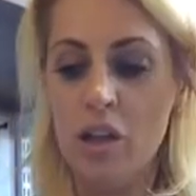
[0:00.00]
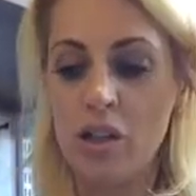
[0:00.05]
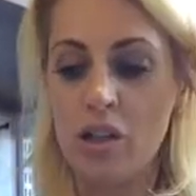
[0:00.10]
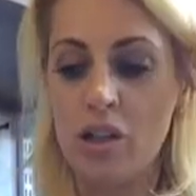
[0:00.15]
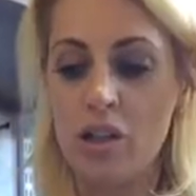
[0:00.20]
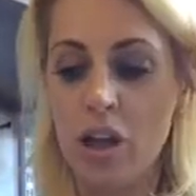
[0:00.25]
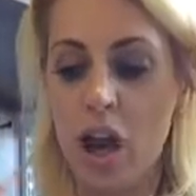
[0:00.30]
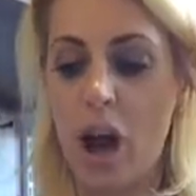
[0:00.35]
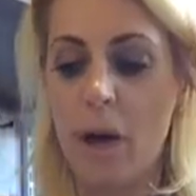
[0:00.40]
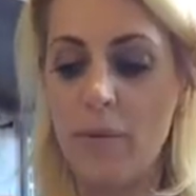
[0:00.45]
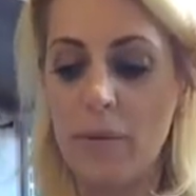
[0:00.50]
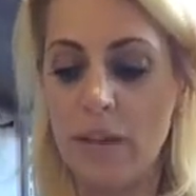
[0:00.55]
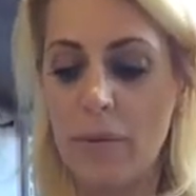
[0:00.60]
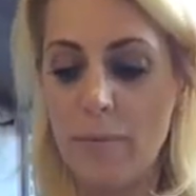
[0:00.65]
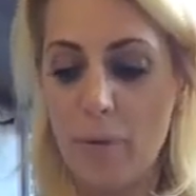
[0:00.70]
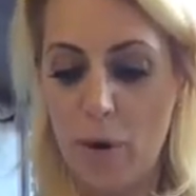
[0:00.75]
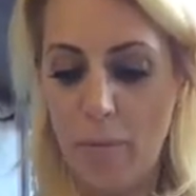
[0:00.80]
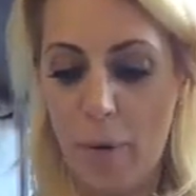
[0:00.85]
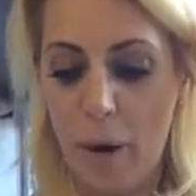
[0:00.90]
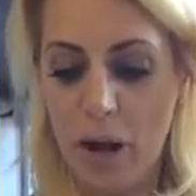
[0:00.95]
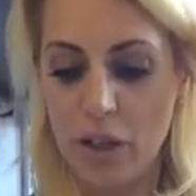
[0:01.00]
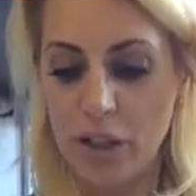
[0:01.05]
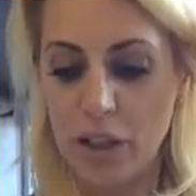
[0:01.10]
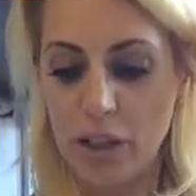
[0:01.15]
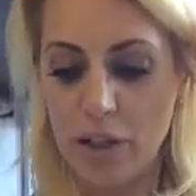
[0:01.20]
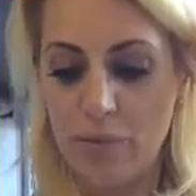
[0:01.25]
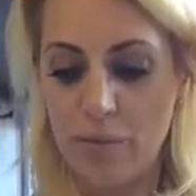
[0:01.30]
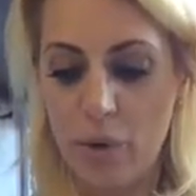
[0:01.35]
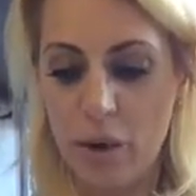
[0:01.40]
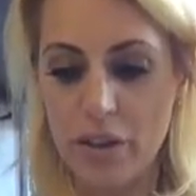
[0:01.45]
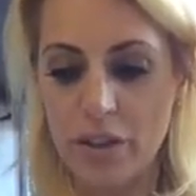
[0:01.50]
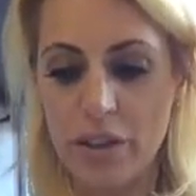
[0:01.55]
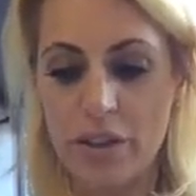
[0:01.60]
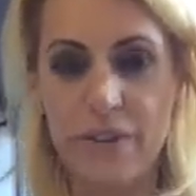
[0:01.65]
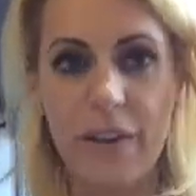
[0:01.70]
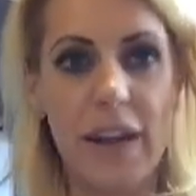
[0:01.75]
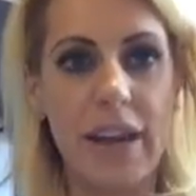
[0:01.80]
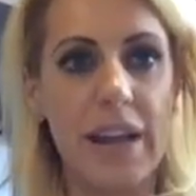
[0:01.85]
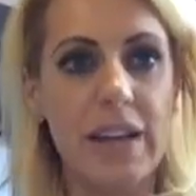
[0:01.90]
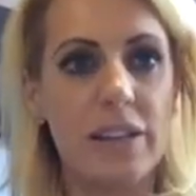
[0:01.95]
Start with your more positive ones
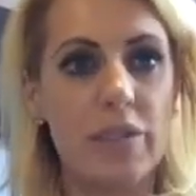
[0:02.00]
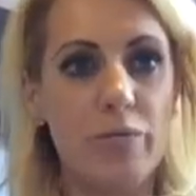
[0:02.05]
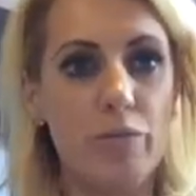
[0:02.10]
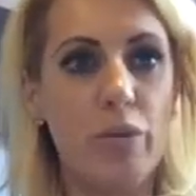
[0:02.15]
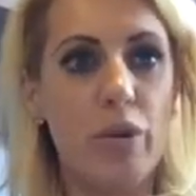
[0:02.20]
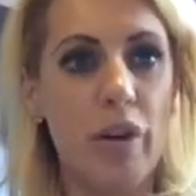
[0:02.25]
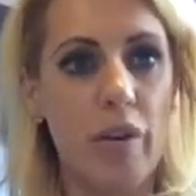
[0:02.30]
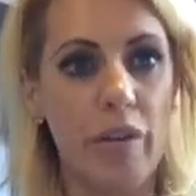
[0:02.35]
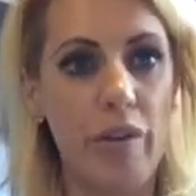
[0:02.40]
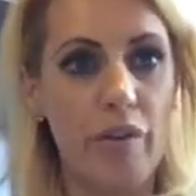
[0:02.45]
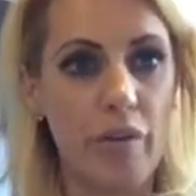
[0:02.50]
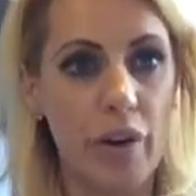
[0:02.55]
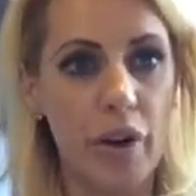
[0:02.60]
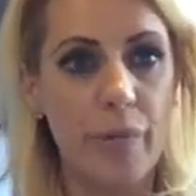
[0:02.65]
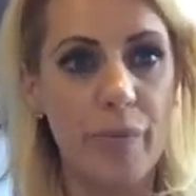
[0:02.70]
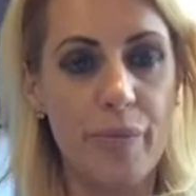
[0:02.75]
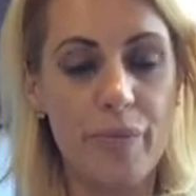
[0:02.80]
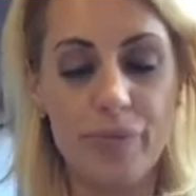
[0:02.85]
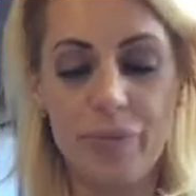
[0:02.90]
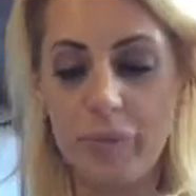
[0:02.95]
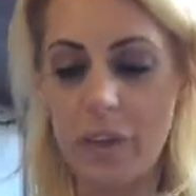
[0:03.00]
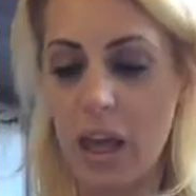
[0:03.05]
first, move through,